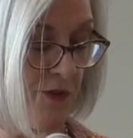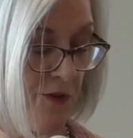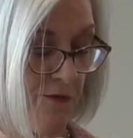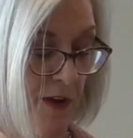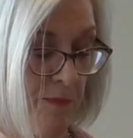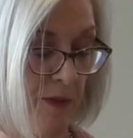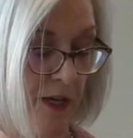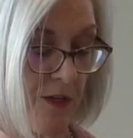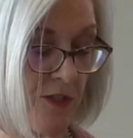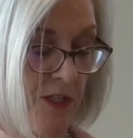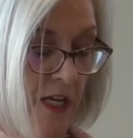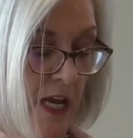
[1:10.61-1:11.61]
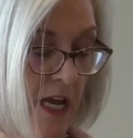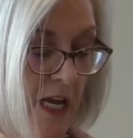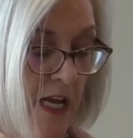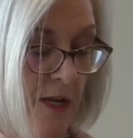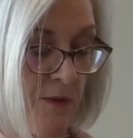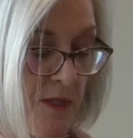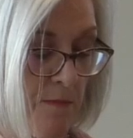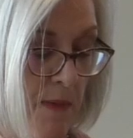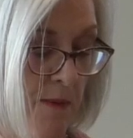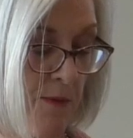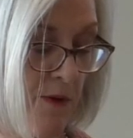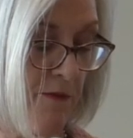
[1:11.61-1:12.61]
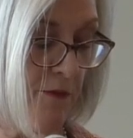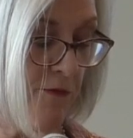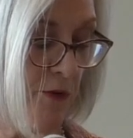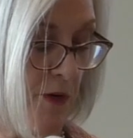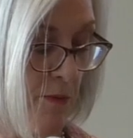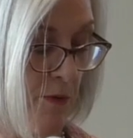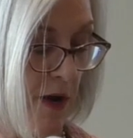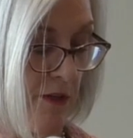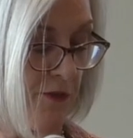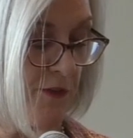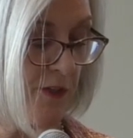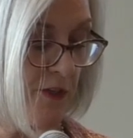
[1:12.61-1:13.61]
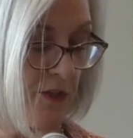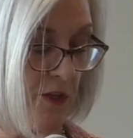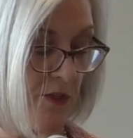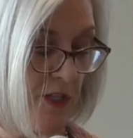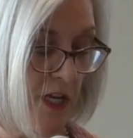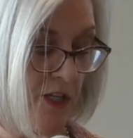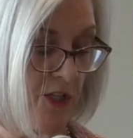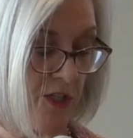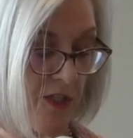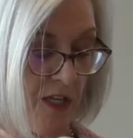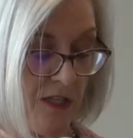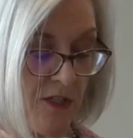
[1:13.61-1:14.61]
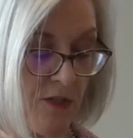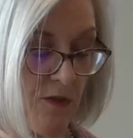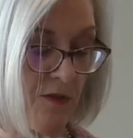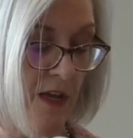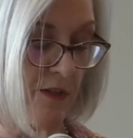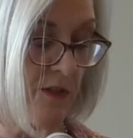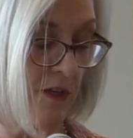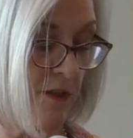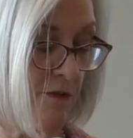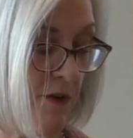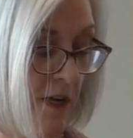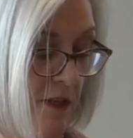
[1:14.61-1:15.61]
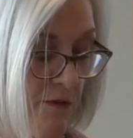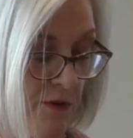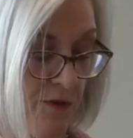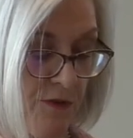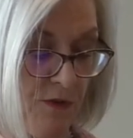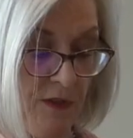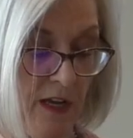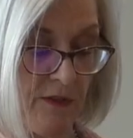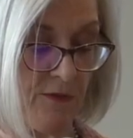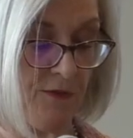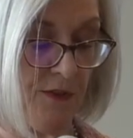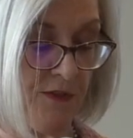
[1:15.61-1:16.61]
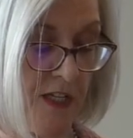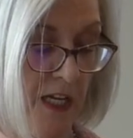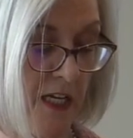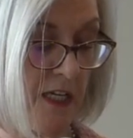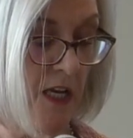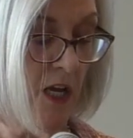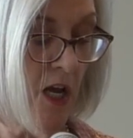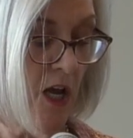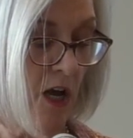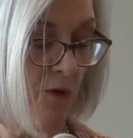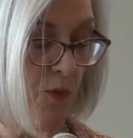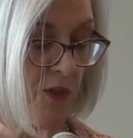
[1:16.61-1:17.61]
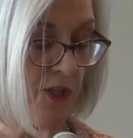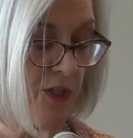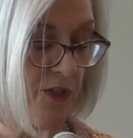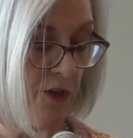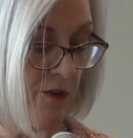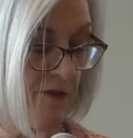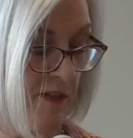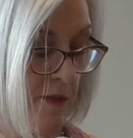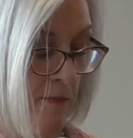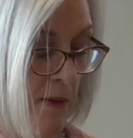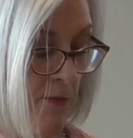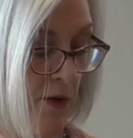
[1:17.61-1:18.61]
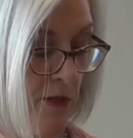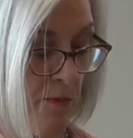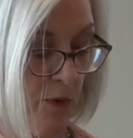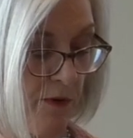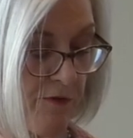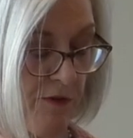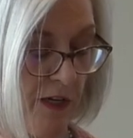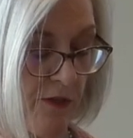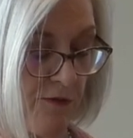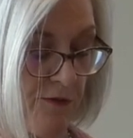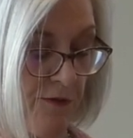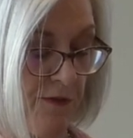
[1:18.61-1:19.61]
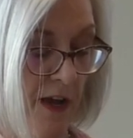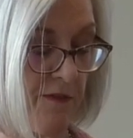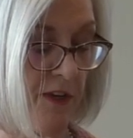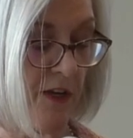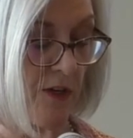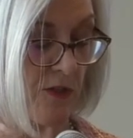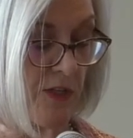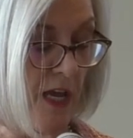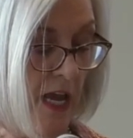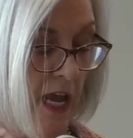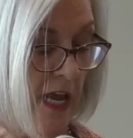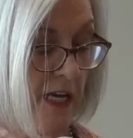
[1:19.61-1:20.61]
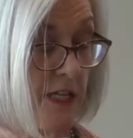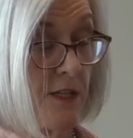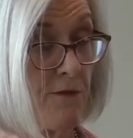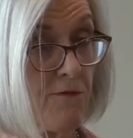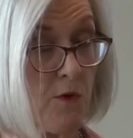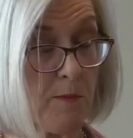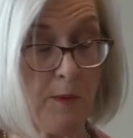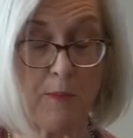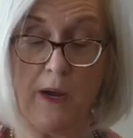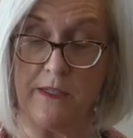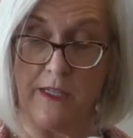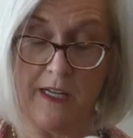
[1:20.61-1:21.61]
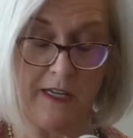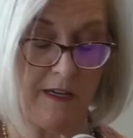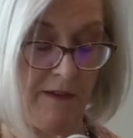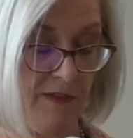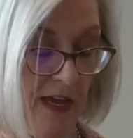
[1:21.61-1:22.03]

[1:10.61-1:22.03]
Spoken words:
Certified Planners. He was a member of the Florida Brownsfield Association since 2003 through 2015, of which he served as a member on the board of directors for 5 years and is a former president of